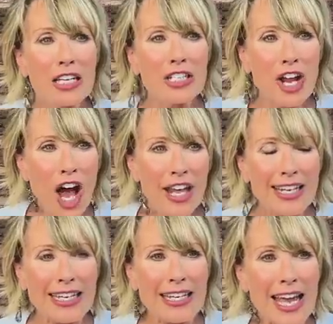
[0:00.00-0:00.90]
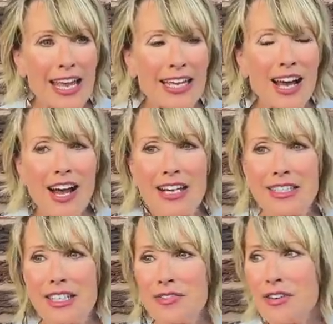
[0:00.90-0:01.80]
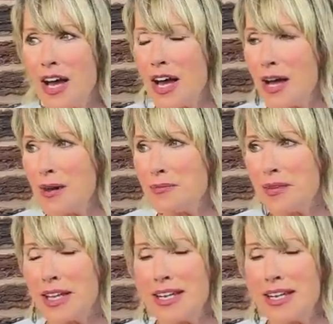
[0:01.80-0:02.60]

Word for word: not in a kind of um,